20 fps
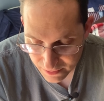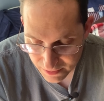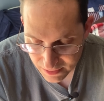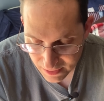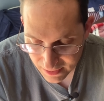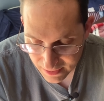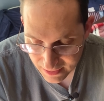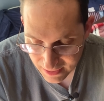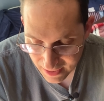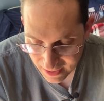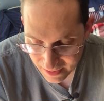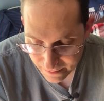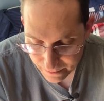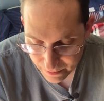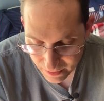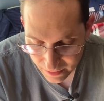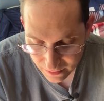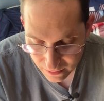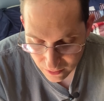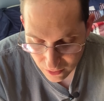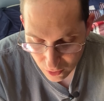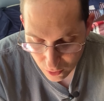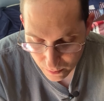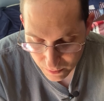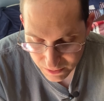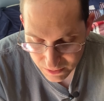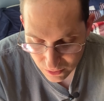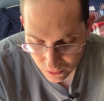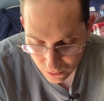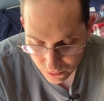and he had been
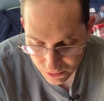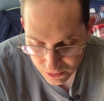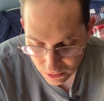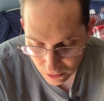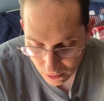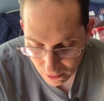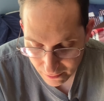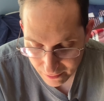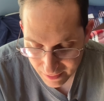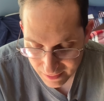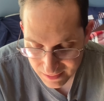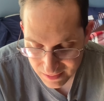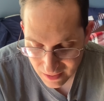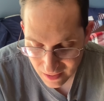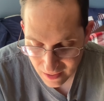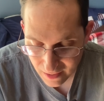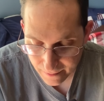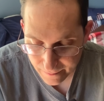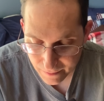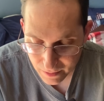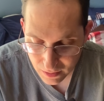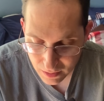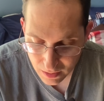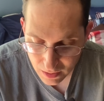comatose all that time.